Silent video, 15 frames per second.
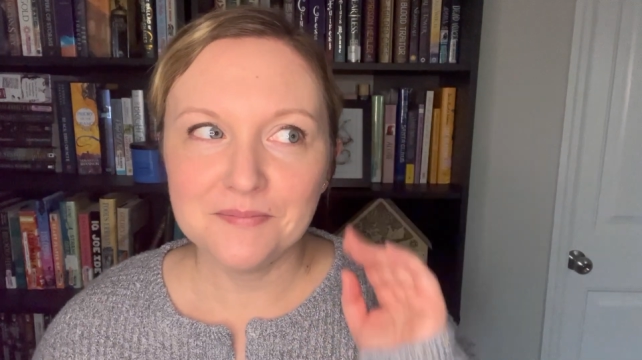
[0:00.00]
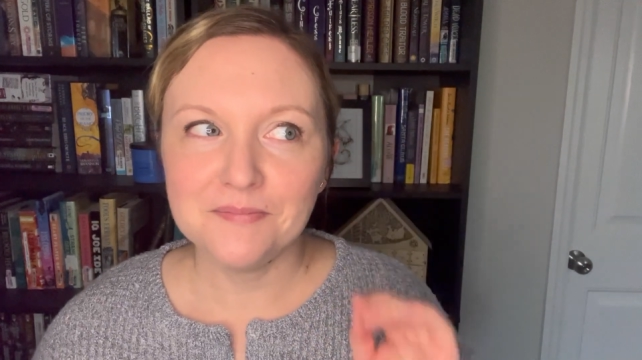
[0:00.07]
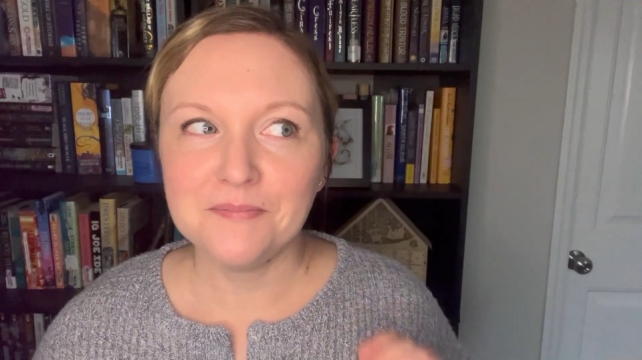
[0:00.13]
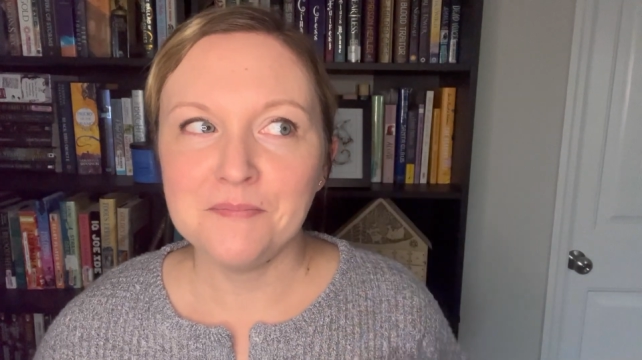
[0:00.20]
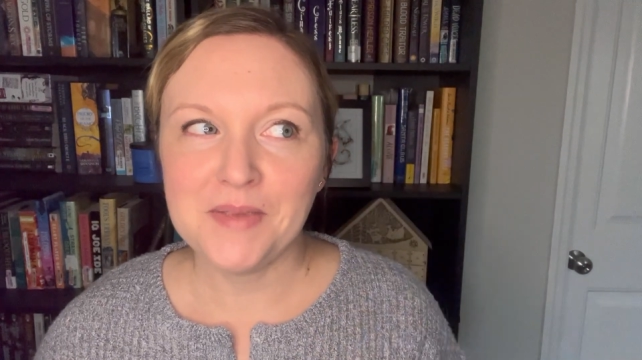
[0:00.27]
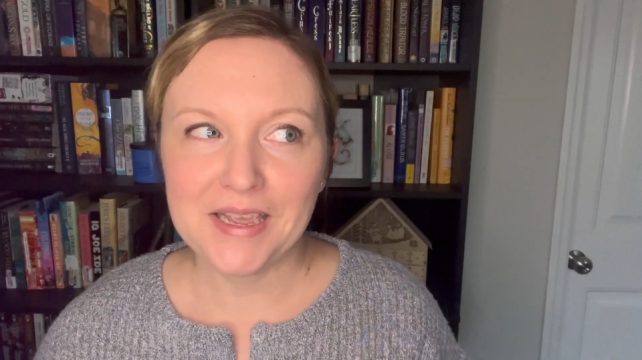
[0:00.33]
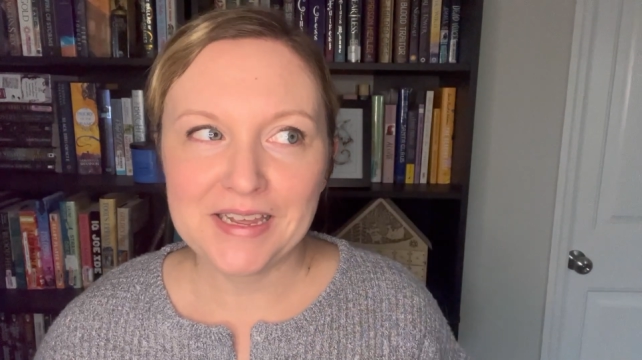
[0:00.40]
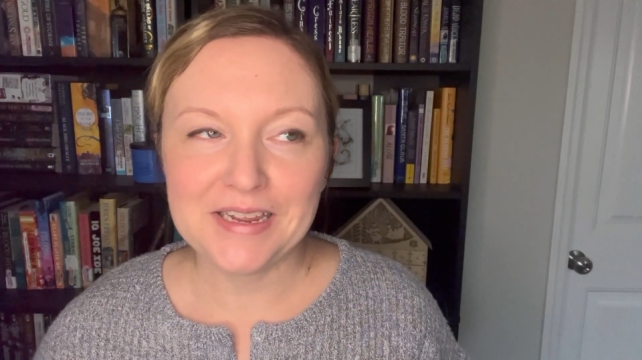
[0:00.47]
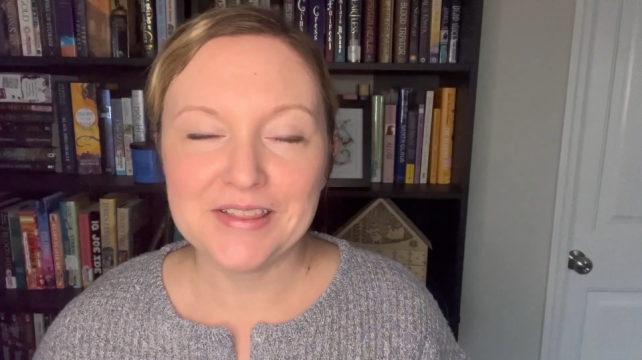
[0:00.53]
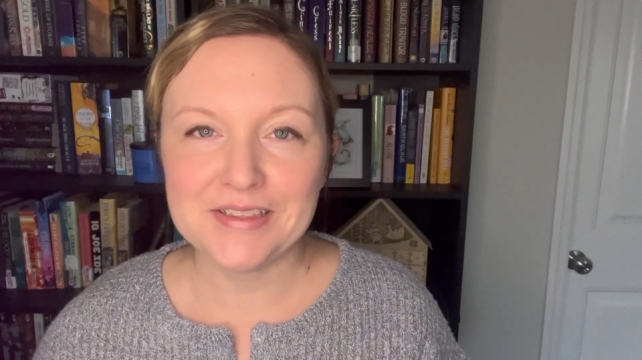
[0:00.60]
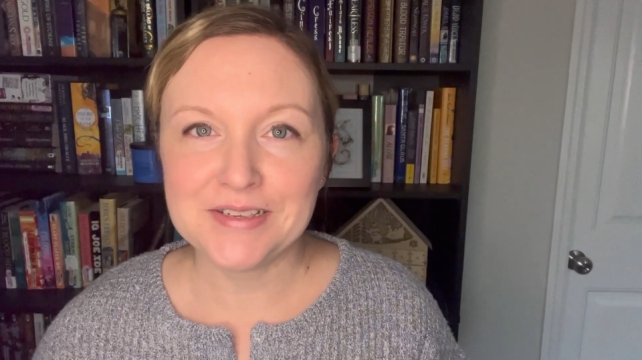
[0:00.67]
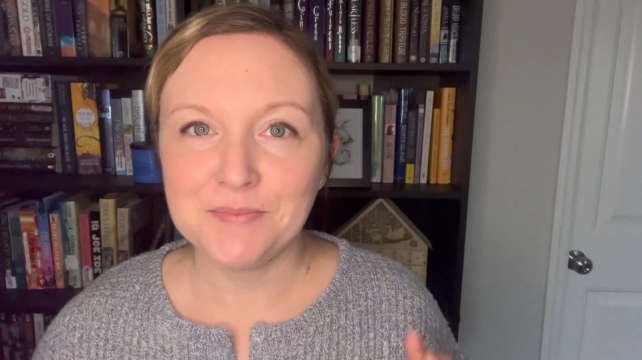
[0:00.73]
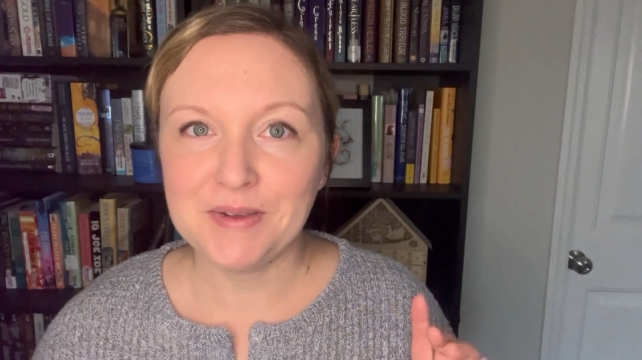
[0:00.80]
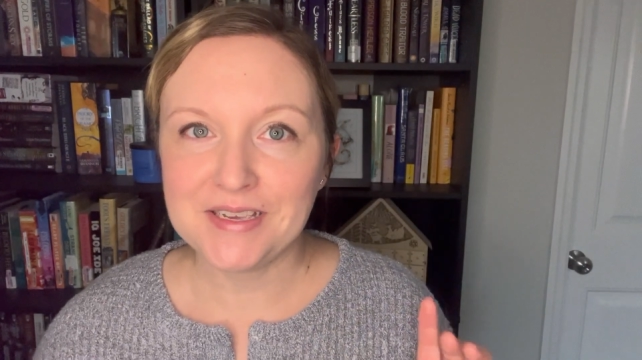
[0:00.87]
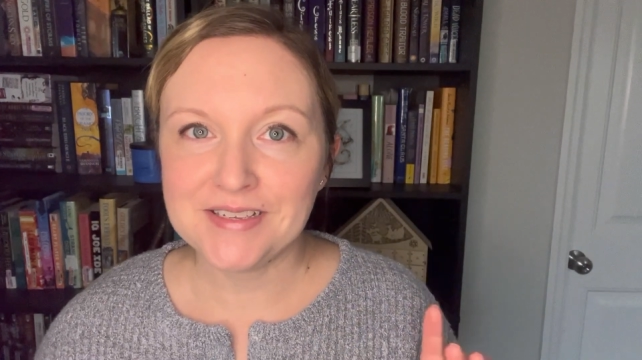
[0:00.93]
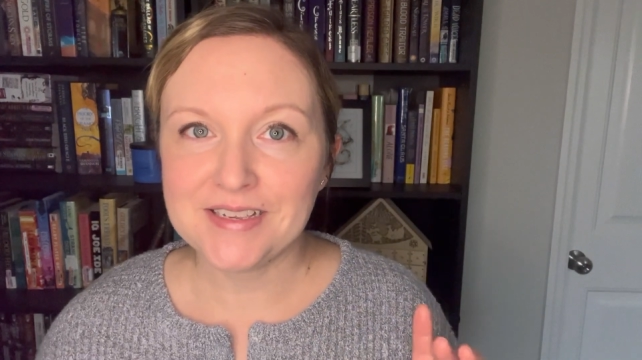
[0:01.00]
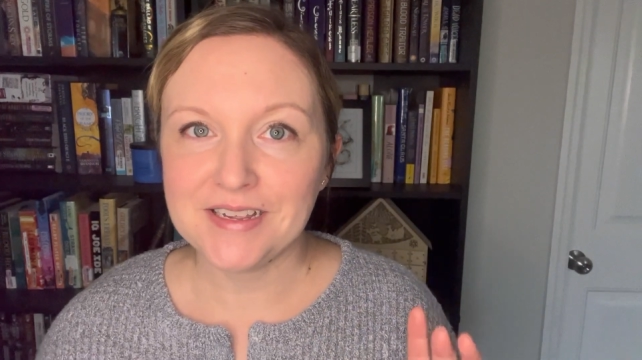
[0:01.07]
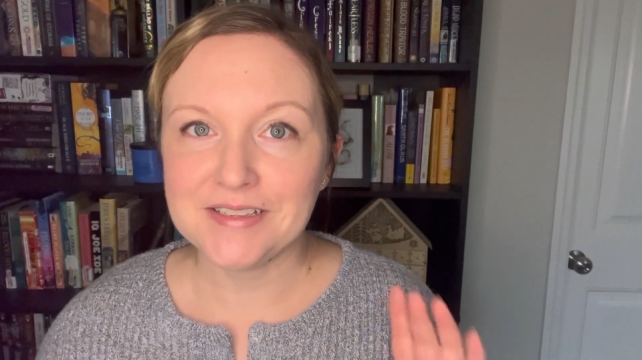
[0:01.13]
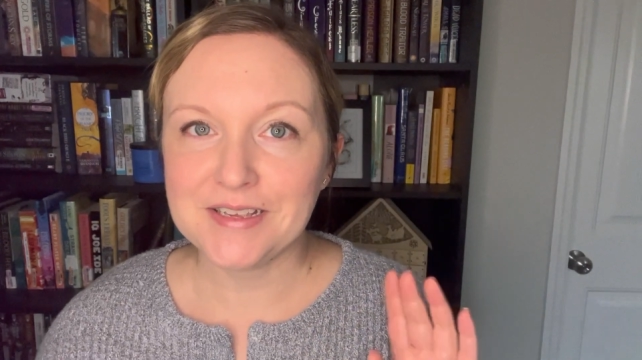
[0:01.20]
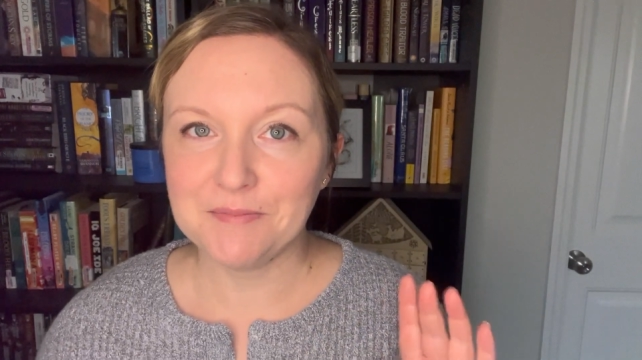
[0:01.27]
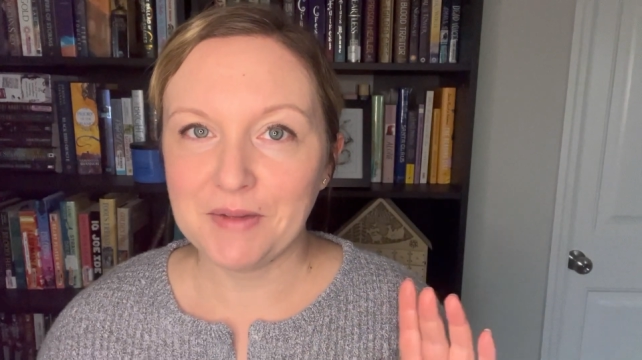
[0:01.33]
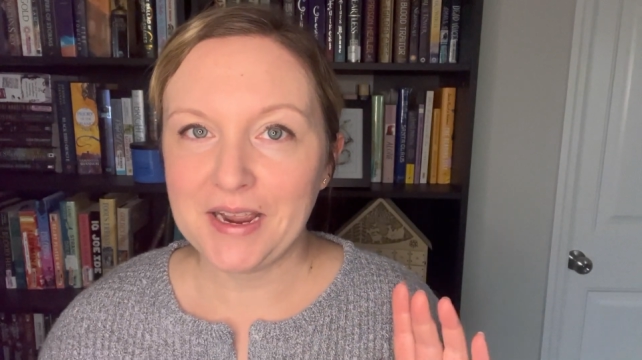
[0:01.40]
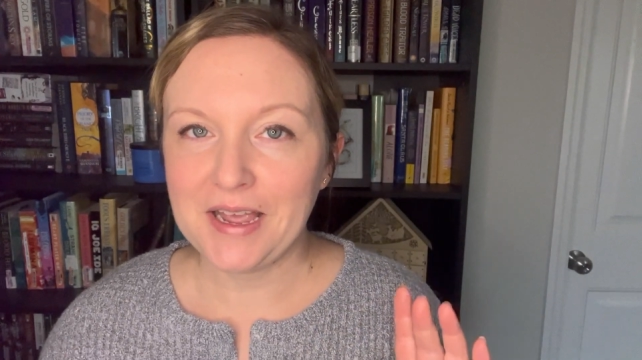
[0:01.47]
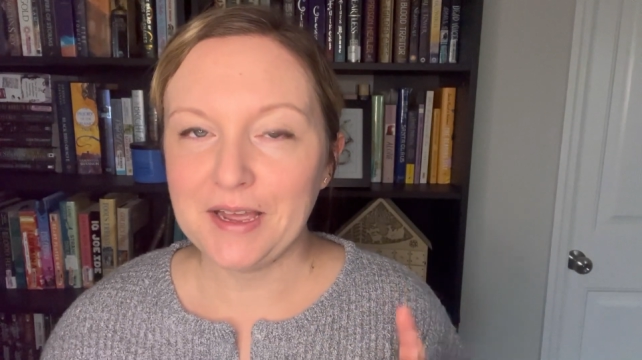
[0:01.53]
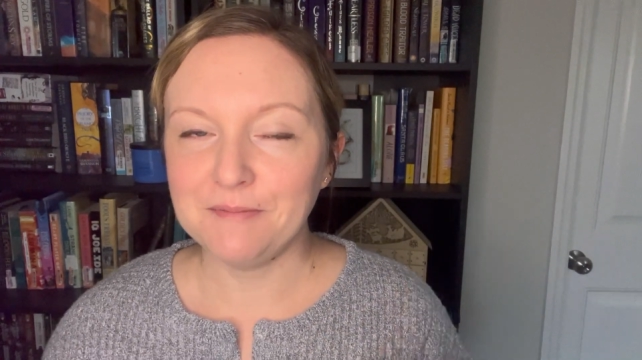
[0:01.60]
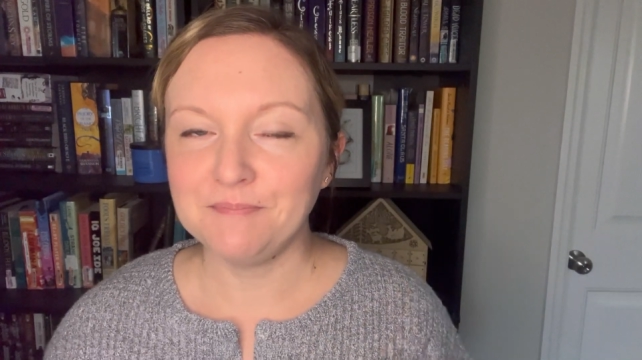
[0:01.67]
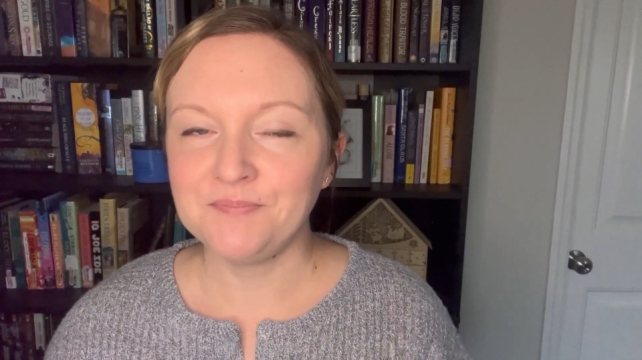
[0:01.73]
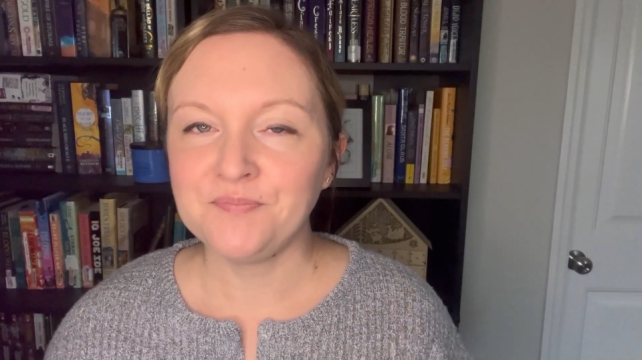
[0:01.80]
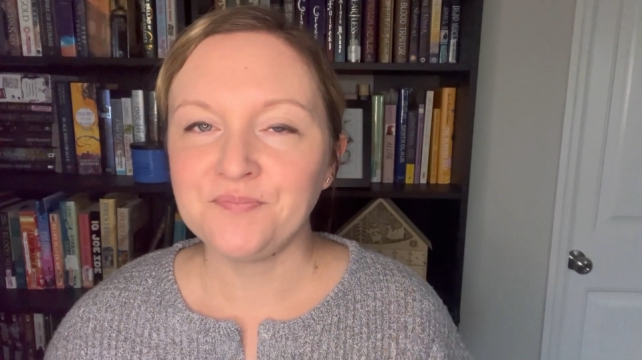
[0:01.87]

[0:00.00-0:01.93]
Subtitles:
making this make sense in my head.